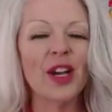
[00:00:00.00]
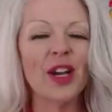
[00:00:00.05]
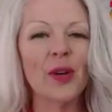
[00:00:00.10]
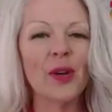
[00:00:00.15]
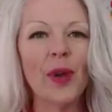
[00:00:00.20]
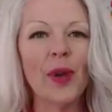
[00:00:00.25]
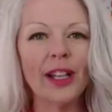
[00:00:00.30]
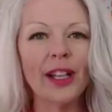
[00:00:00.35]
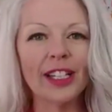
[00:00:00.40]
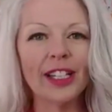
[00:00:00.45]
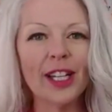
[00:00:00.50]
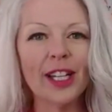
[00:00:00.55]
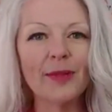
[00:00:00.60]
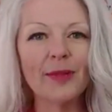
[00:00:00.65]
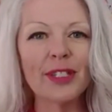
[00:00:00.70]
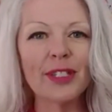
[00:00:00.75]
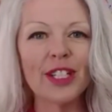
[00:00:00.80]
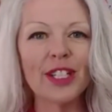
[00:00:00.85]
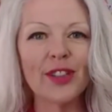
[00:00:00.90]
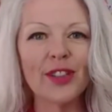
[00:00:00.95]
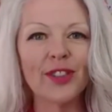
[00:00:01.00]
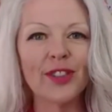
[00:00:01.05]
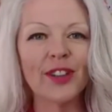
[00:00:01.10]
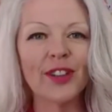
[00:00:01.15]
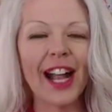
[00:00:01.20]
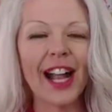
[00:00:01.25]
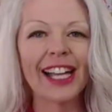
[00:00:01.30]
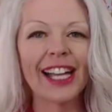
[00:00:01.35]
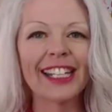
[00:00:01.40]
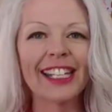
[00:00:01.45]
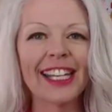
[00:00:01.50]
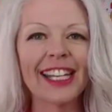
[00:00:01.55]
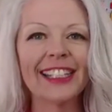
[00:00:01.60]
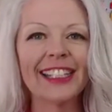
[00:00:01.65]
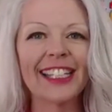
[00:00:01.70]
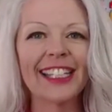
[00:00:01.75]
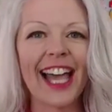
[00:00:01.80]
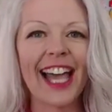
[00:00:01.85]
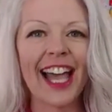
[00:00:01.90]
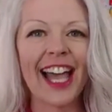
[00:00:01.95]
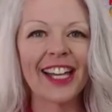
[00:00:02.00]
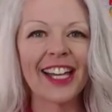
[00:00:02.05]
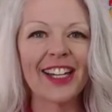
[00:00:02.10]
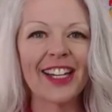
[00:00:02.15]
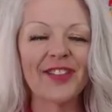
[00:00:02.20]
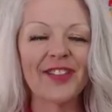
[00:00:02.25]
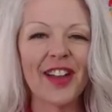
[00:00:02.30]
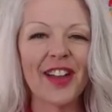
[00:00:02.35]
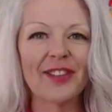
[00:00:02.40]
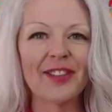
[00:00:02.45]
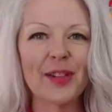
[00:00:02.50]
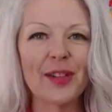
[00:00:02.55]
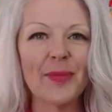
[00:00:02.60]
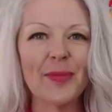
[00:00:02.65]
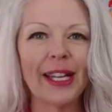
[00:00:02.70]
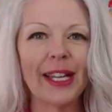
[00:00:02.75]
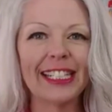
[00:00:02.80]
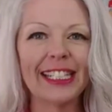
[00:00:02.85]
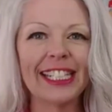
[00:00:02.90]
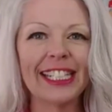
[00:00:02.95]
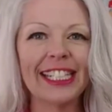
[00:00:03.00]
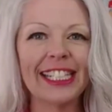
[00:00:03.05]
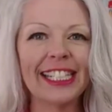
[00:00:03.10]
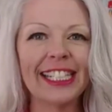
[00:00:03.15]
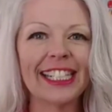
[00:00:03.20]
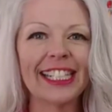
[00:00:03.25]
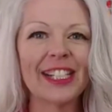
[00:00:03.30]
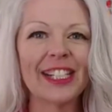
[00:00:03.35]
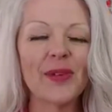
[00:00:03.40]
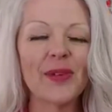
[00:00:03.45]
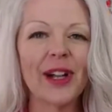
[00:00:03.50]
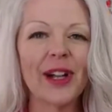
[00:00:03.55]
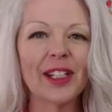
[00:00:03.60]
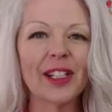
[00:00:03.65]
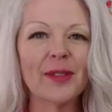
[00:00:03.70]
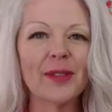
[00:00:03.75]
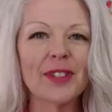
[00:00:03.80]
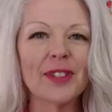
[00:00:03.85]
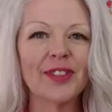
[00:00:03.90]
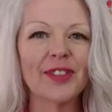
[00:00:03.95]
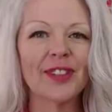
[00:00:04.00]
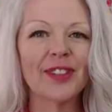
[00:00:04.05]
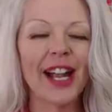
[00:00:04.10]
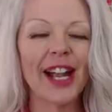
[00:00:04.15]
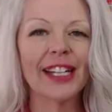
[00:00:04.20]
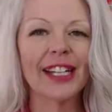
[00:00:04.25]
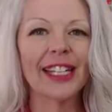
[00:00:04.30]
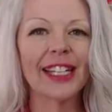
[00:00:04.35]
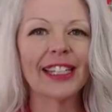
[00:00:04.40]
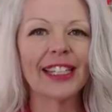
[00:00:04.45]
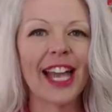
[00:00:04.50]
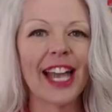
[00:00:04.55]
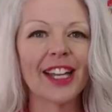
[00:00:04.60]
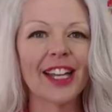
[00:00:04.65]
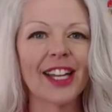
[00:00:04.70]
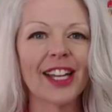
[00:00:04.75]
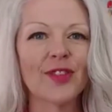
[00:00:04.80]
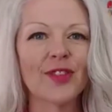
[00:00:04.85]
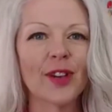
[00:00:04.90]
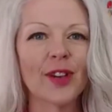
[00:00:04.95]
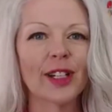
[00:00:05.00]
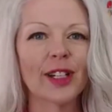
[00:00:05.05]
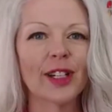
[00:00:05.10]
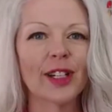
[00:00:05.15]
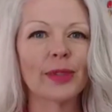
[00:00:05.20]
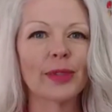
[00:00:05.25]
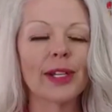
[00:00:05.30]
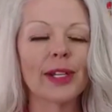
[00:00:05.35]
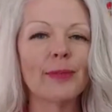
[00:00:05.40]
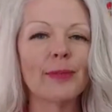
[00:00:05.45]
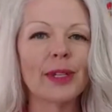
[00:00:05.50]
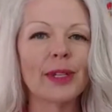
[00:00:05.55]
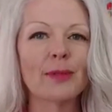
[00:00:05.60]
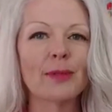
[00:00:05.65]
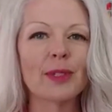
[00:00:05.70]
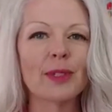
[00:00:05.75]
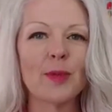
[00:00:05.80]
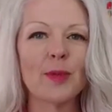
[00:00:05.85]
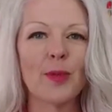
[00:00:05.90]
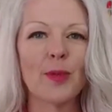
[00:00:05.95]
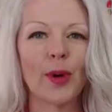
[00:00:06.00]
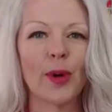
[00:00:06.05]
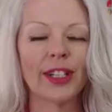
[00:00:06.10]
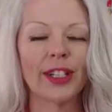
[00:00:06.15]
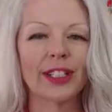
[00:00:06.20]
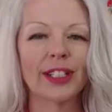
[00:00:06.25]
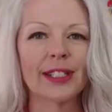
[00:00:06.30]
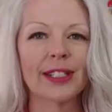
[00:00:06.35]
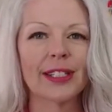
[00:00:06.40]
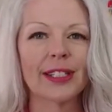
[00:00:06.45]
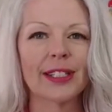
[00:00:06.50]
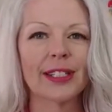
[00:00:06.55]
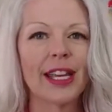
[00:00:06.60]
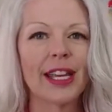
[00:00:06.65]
Welcome to Friday Live, everybody. Welcome to Friday Live for Premium Supporters.